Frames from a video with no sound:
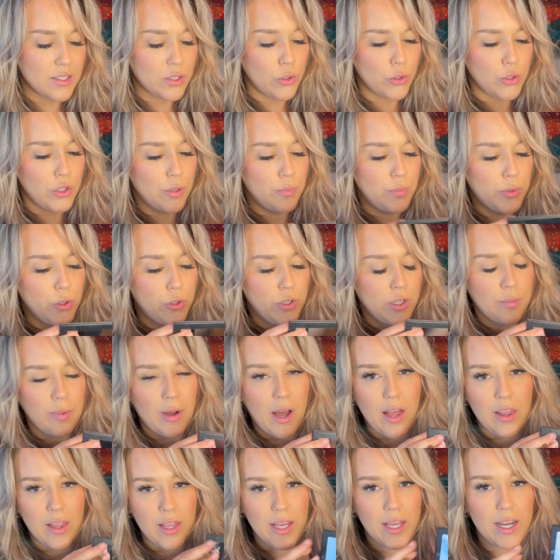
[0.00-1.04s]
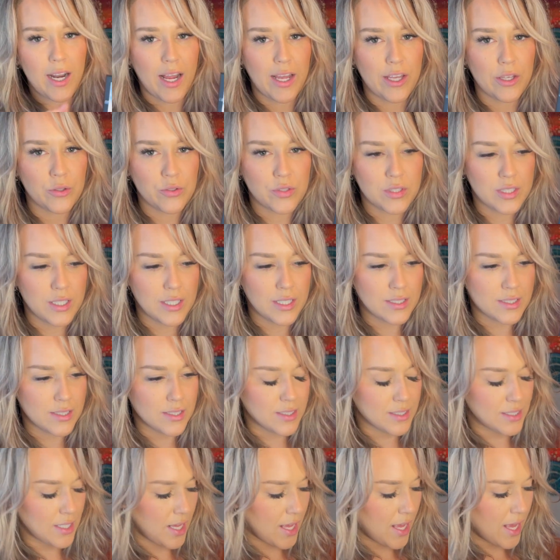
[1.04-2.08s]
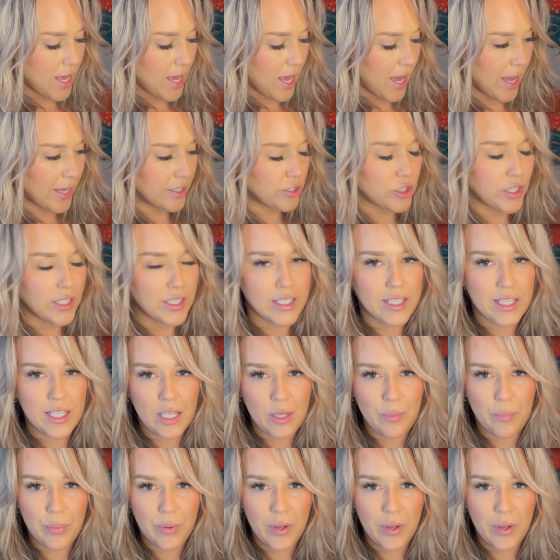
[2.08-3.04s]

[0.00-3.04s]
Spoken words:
Huda Beauty palette. I use this, I try to keep